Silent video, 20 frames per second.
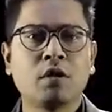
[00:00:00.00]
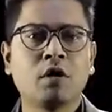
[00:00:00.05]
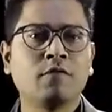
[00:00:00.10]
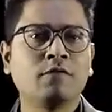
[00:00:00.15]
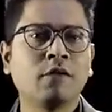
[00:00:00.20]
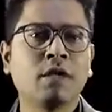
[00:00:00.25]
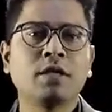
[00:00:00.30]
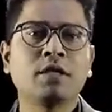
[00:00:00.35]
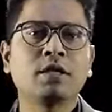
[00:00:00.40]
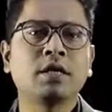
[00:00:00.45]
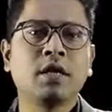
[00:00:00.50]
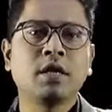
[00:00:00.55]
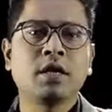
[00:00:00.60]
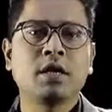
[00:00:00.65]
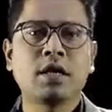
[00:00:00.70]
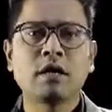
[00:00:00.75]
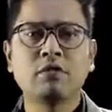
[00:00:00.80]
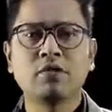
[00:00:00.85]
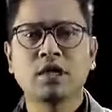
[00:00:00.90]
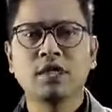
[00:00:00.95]
of this
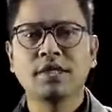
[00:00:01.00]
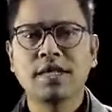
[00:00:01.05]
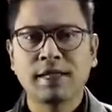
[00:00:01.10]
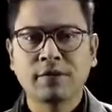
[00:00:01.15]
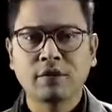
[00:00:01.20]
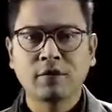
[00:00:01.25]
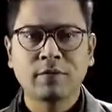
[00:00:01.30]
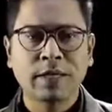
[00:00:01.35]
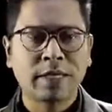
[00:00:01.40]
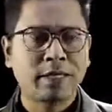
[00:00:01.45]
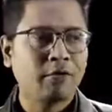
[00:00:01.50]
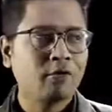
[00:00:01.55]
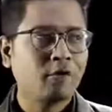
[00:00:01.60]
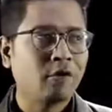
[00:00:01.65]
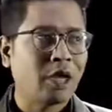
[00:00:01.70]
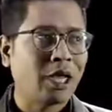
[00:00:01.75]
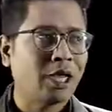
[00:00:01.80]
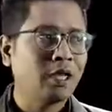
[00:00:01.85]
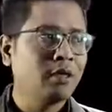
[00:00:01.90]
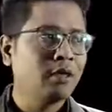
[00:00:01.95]
Councils Act of
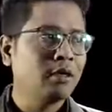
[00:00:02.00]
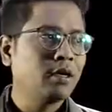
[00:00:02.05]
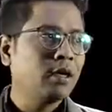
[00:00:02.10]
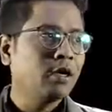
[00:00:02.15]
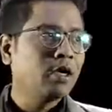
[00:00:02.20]
1909,